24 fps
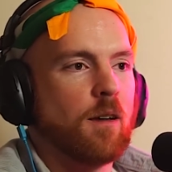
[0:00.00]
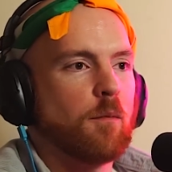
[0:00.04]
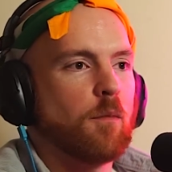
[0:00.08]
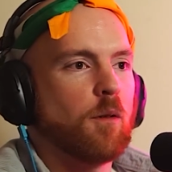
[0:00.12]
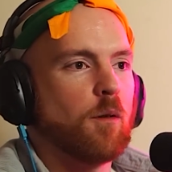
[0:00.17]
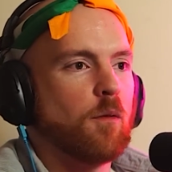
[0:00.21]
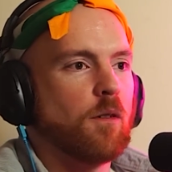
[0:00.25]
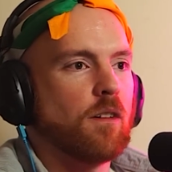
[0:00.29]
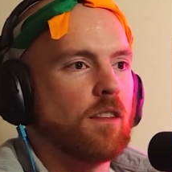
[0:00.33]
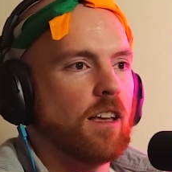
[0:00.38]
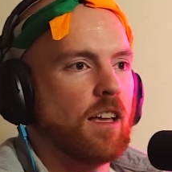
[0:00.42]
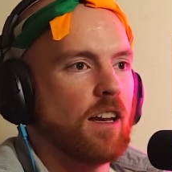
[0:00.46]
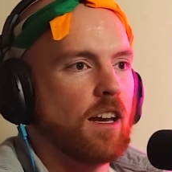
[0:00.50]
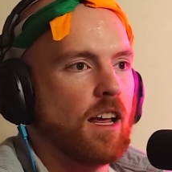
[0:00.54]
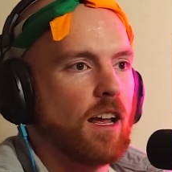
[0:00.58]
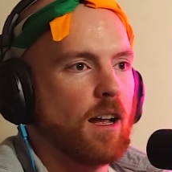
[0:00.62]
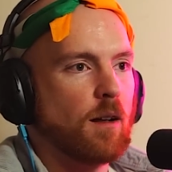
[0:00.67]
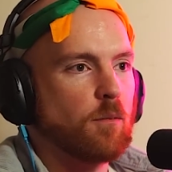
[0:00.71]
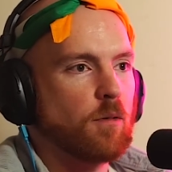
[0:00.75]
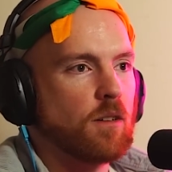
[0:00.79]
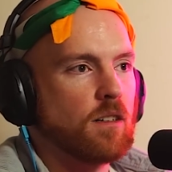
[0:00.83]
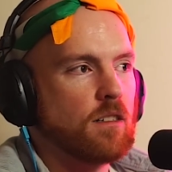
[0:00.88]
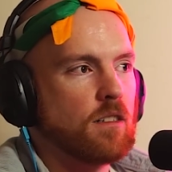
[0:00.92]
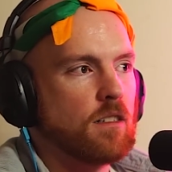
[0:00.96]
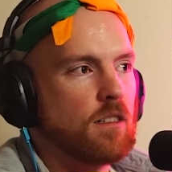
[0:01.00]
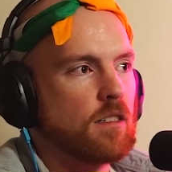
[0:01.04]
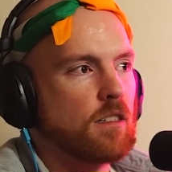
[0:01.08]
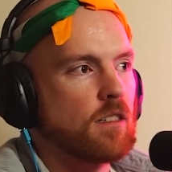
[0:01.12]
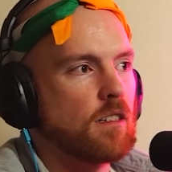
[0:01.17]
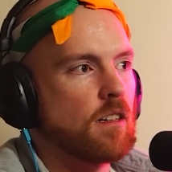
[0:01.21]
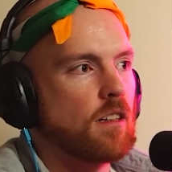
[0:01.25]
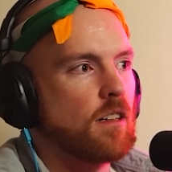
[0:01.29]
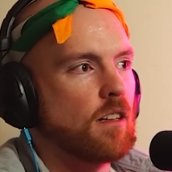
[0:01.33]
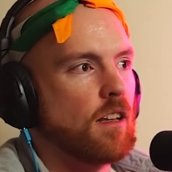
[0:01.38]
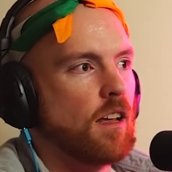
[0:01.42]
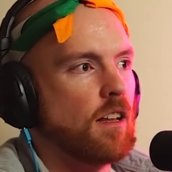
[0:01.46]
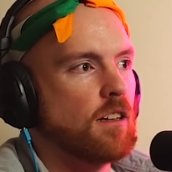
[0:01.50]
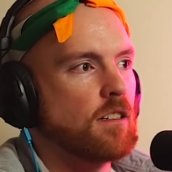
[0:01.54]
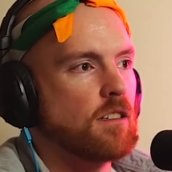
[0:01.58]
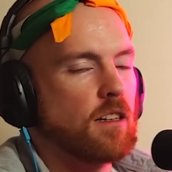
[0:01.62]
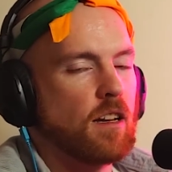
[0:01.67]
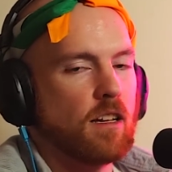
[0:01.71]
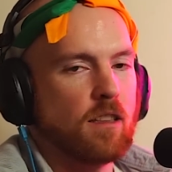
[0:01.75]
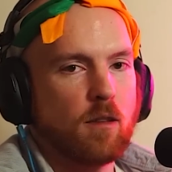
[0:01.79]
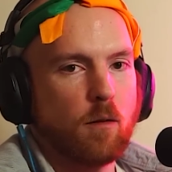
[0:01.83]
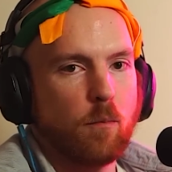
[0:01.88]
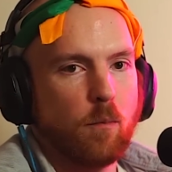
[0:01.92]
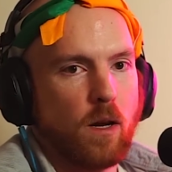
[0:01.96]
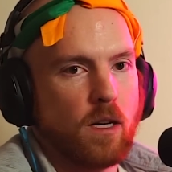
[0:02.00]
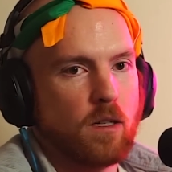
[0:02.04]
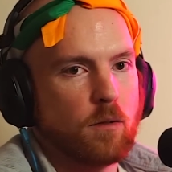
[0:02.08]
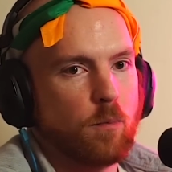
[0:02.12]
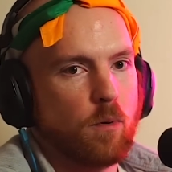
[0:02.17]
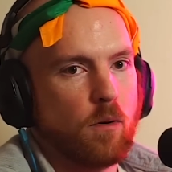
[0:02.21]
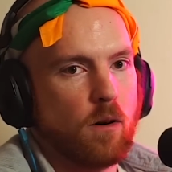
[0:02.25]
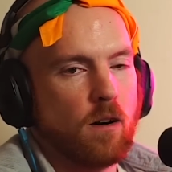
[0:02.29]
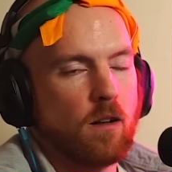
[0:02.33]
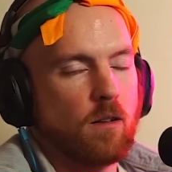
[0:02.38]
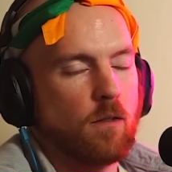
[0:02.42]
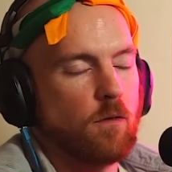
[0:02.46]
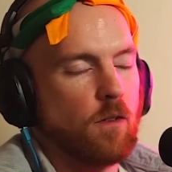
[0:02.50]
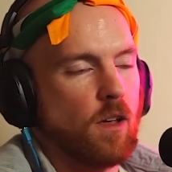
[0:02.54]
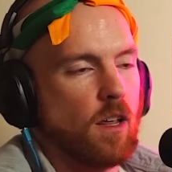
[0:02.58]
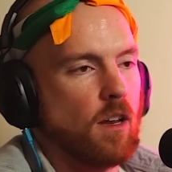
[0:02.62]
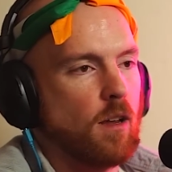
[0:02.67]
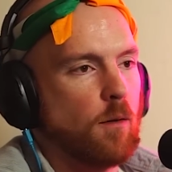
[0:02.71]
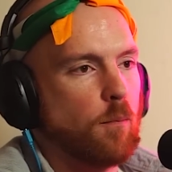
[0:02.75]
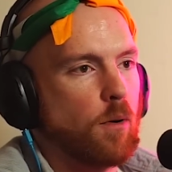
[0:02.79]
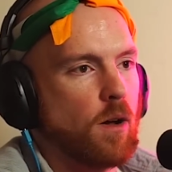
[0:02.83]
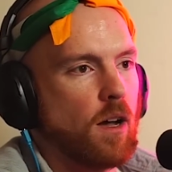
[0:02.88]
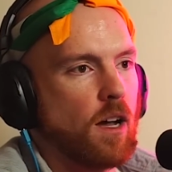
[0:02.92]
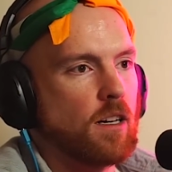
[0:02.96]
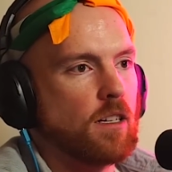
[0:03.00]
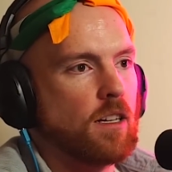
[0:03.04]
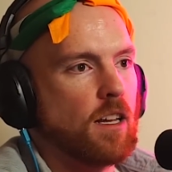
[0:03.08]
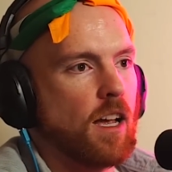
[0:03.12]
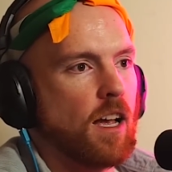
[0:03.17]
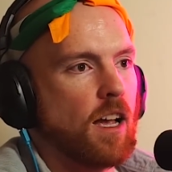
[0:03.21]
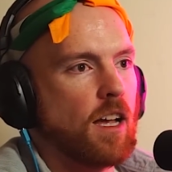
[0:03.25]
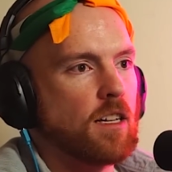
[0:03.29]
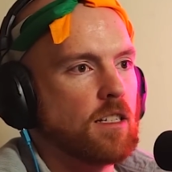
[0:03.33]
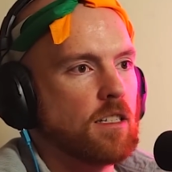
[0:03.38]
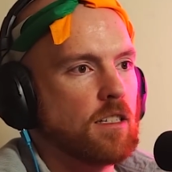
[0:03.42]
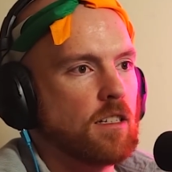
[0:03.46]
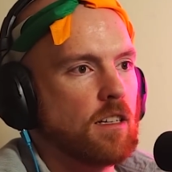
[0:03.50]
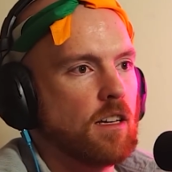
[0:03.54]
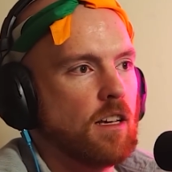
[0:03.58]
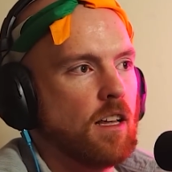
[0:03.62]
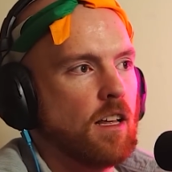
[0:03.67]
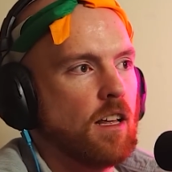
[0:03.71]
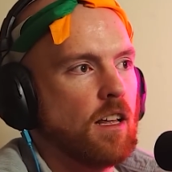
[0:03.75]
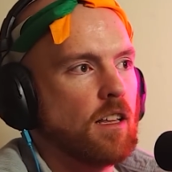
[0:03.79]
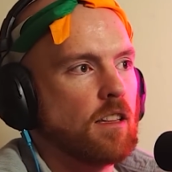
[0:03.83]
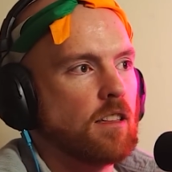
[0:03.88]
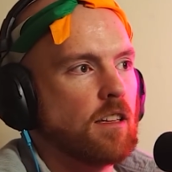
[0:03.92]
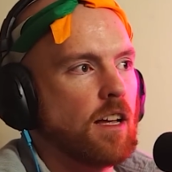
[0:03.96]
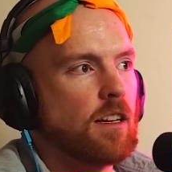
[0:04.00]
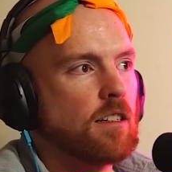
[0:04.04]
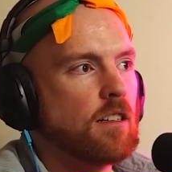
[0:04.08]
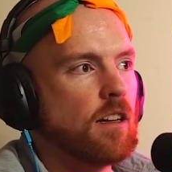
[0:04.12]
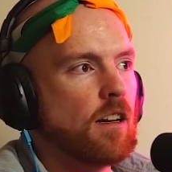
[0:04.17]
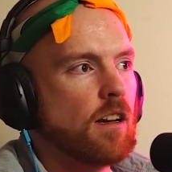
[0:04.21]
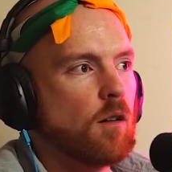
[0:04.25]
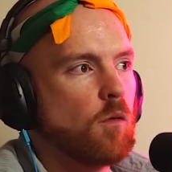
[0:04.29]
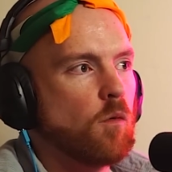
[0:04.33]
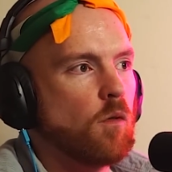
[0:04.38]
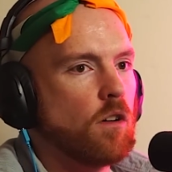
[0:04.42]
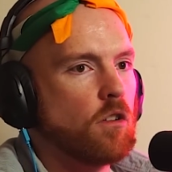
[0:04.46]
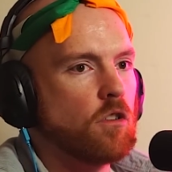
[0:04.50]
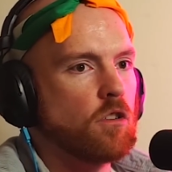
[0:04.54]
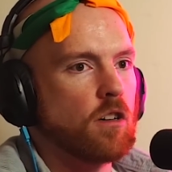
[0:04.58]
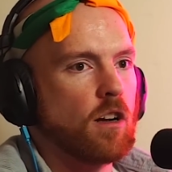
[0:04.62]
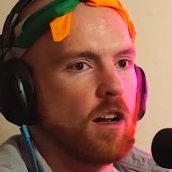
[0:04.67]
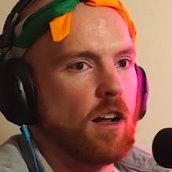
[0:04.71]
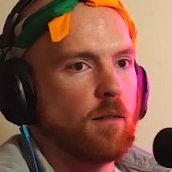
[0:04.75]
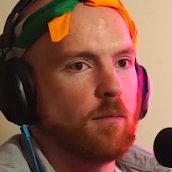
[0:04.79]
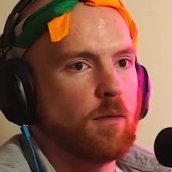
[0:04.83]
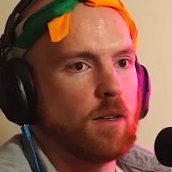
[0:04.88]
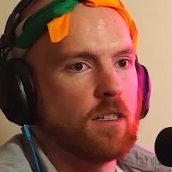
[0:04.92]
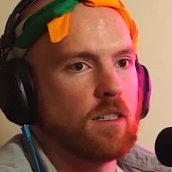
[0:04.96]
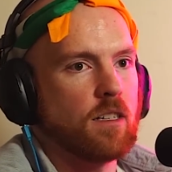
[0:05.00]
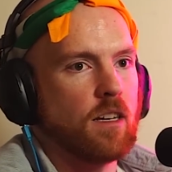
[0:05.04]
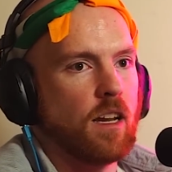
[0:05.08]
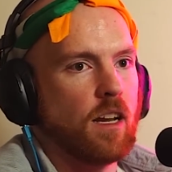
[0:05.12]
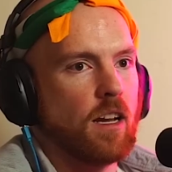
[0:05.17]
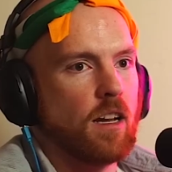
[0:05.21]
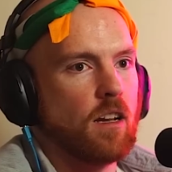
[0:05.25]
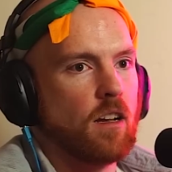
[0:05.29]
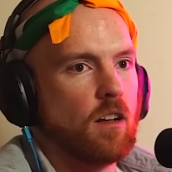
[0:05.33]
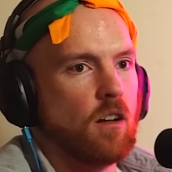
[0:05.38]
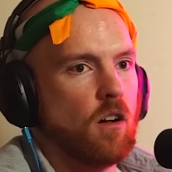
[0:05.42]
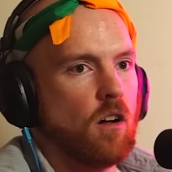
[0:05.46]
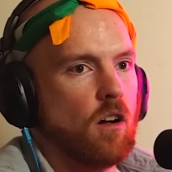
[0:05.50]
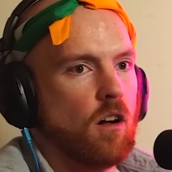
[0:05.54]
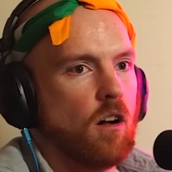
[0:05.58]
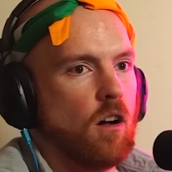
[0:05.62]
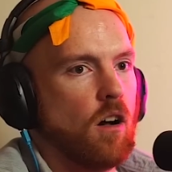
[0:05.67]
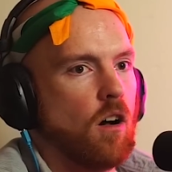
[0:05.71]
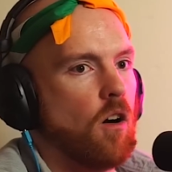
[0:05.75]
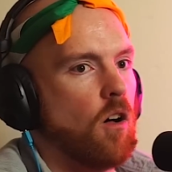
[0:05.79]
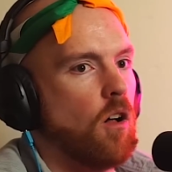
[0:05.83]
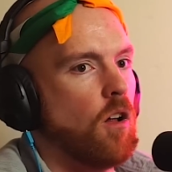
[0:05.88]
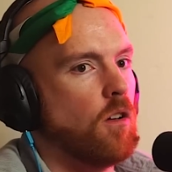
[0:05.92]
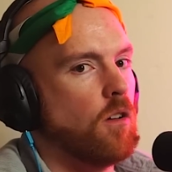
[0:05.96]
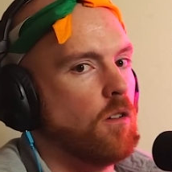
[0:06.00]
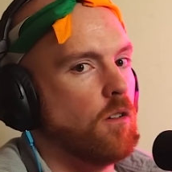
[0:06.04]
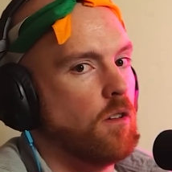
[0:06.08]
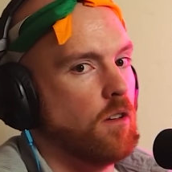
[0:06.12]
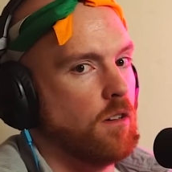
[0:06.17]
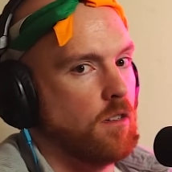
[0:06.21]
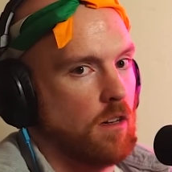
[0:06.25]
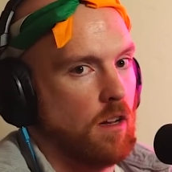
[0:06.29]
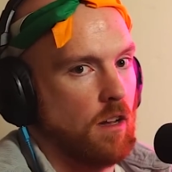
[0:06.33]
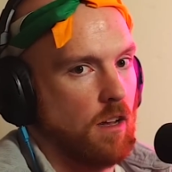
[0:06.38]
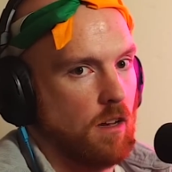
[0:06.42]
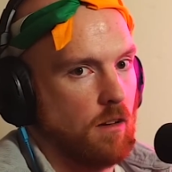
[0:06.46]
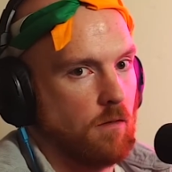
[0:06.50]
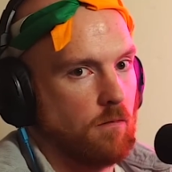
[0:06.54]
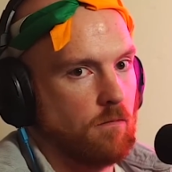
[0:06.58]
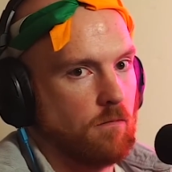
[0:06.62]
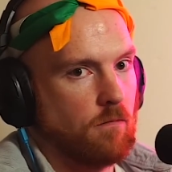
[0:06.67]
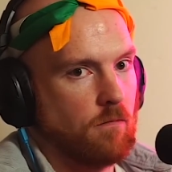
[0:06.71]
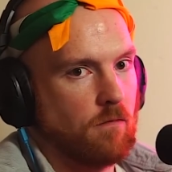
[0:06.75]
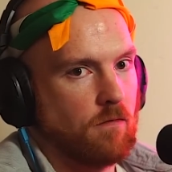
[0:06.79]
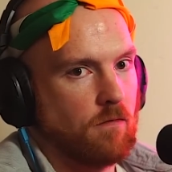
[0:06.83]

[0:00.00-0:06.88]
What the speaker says: But when that happens, it's not the best part of any podcast. That's like what Schaub is like all the time.